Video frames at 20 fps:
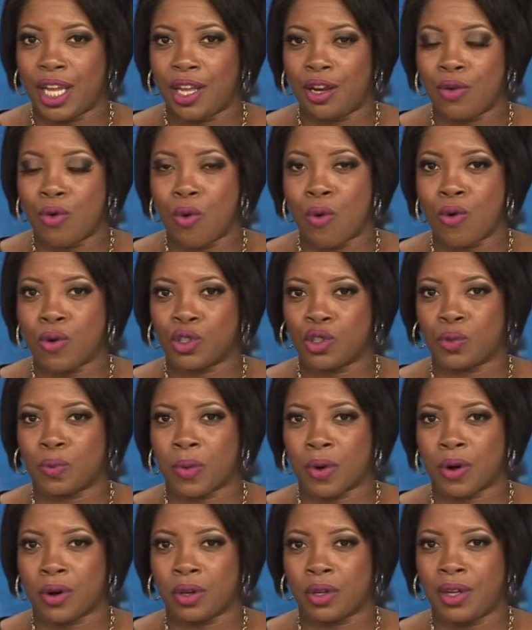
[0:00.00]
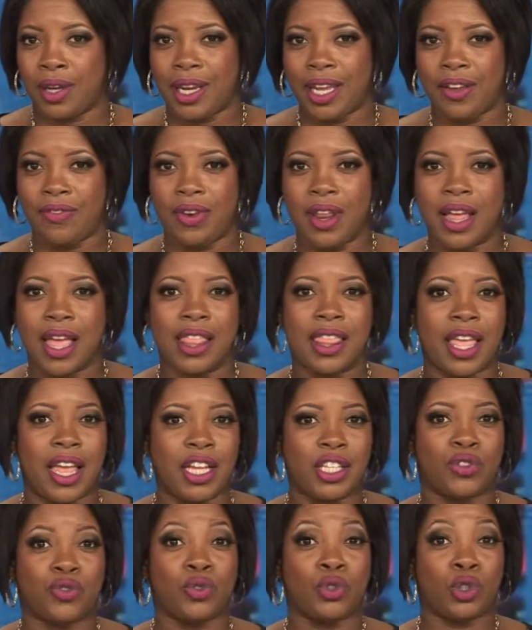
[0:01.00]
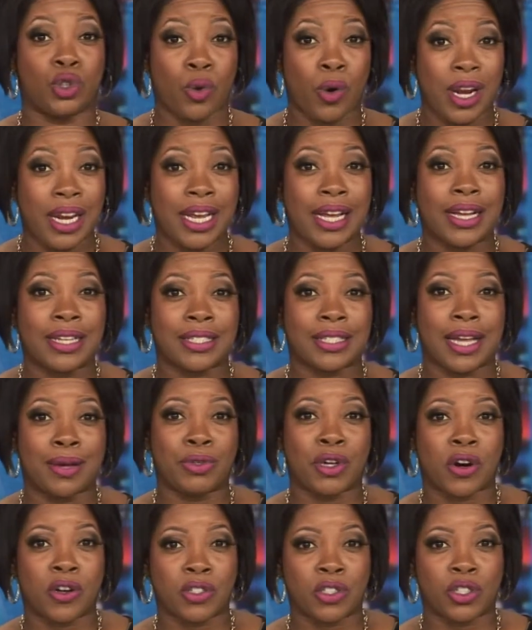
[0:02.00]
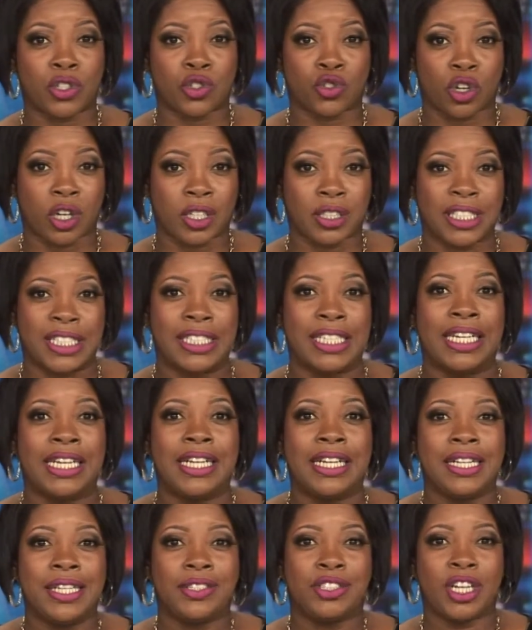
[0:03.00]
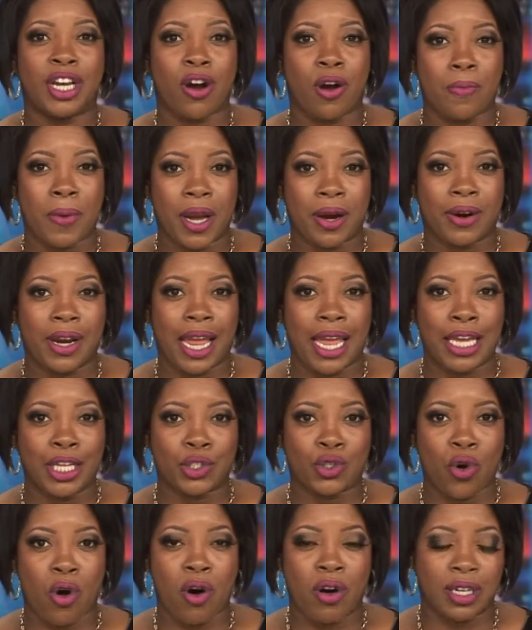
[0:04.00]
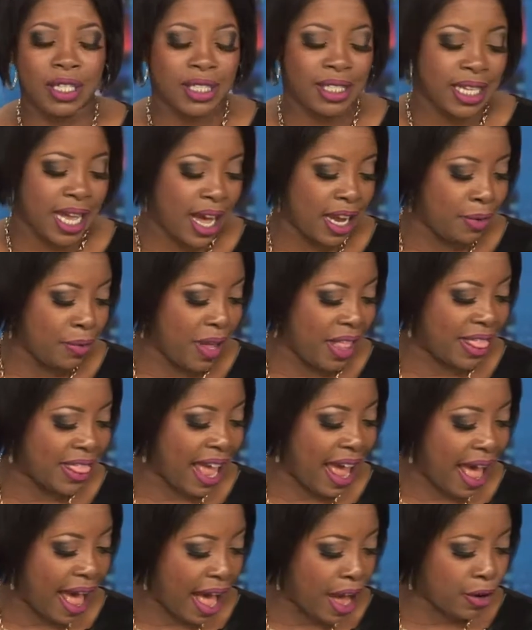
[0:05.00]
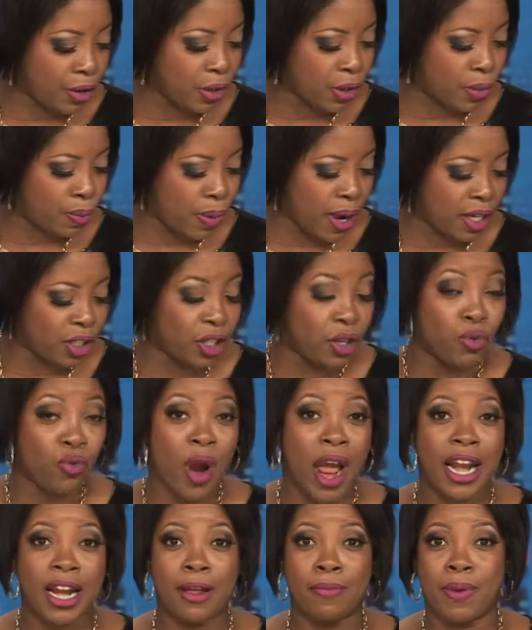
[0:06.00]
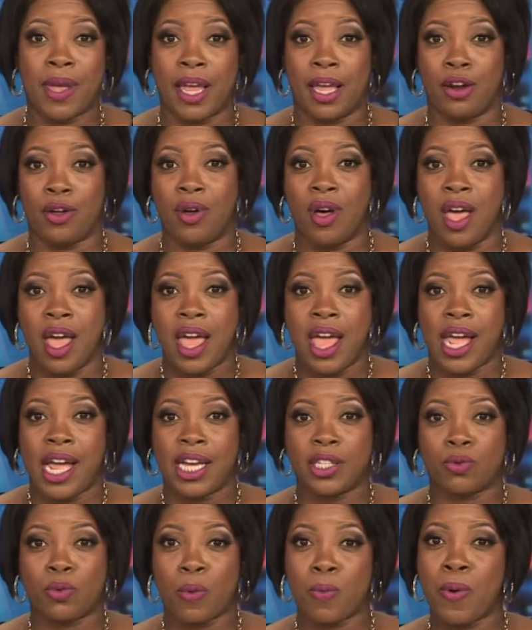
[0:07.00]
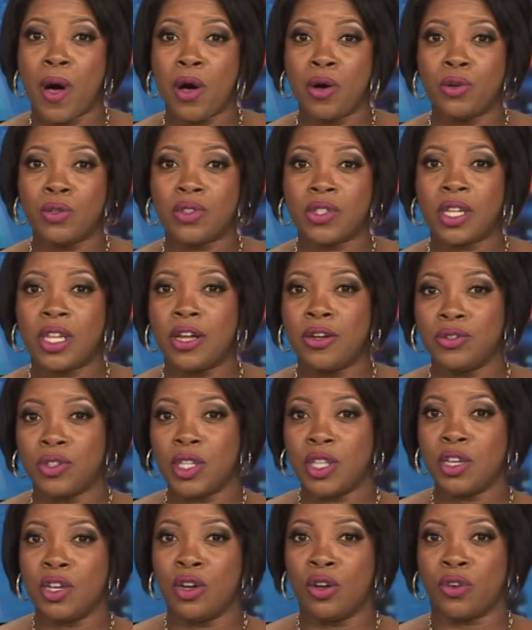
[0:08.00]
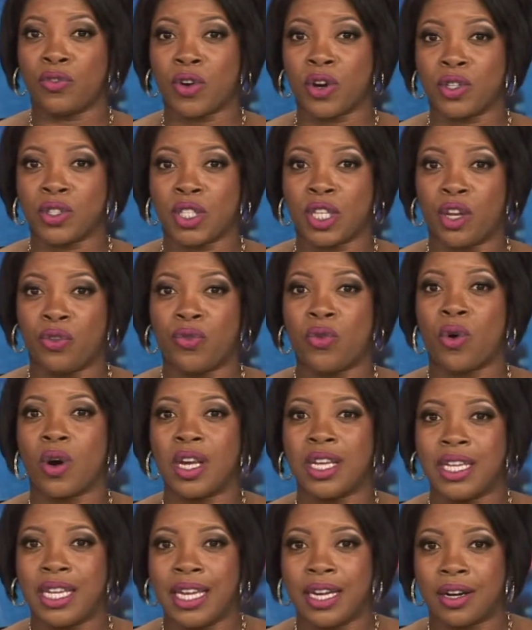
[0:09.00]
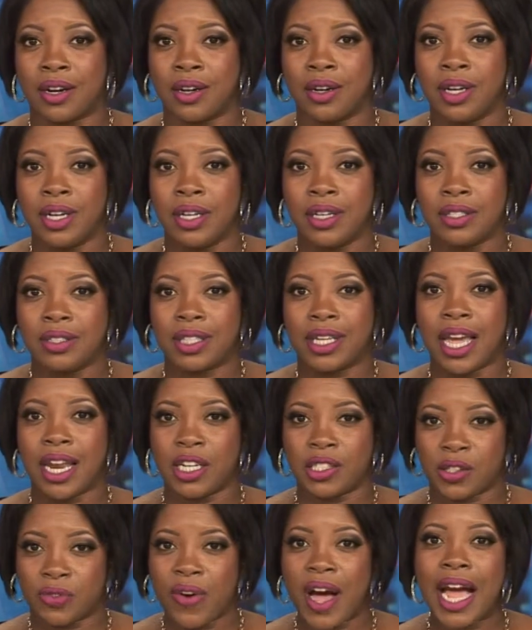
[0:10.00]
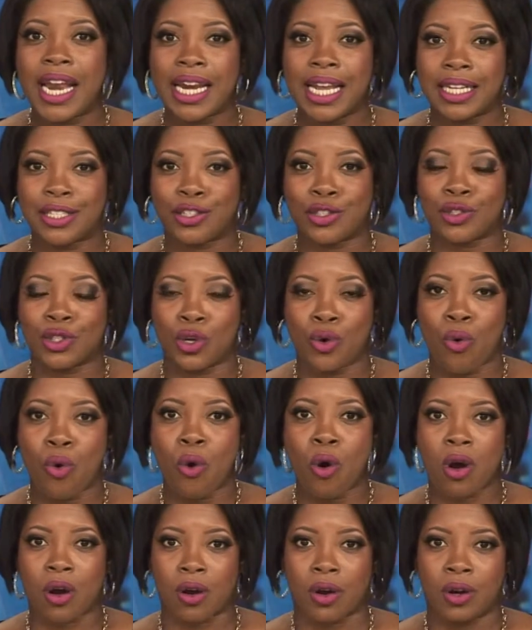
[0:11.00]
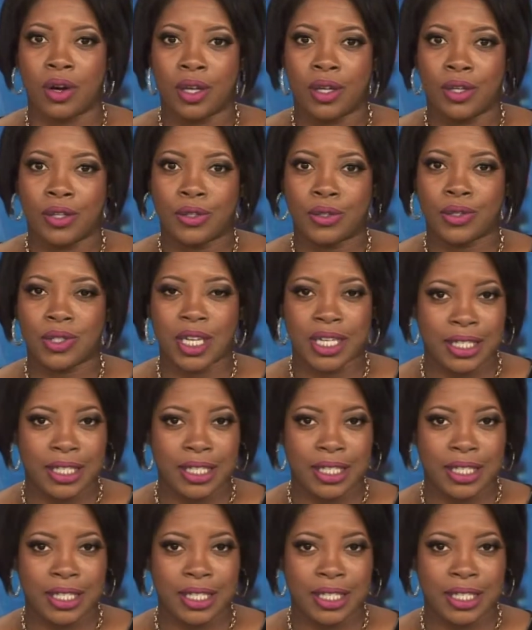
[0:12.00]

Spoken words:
in Orangeburg. Good evening and thanks for joining us. I'm Darcy Strickland. J.R. Berry is on assignment. The House Budget Writing Panel has proposed closing the university for a year to get its finances in order. News